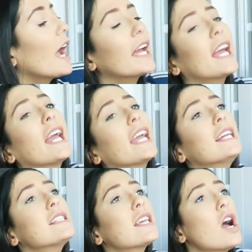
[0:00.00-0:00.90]
I
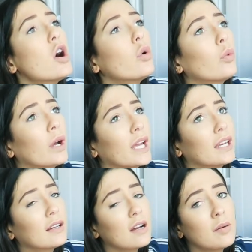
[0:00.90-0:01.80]
hate
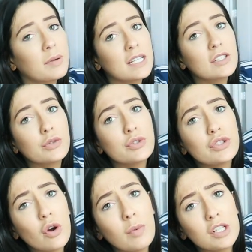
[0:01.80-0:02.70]
when companies do
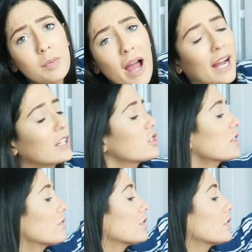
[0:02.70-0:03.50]
so much packaging